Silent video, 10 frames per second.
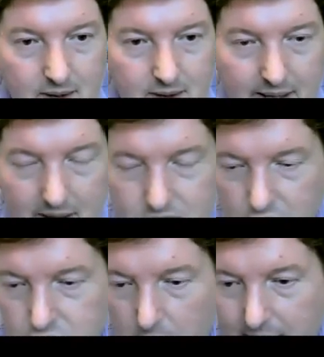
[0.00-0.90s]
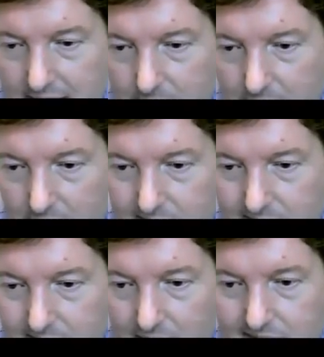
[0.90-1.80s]
Yeah, drop me an email
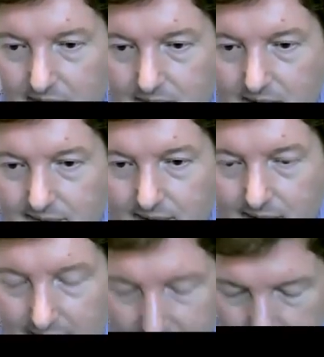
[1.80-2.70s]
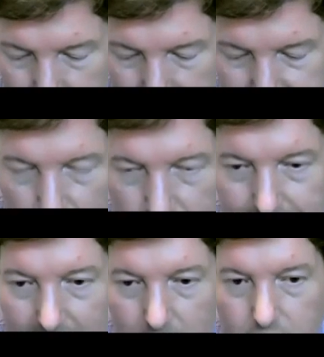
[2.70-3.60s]
if I didn't really sort
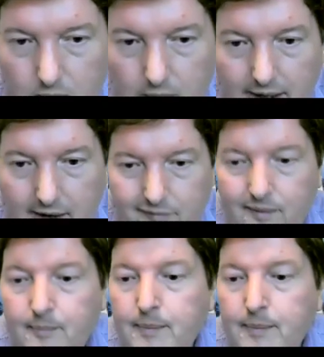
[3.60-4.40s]
that out well enough.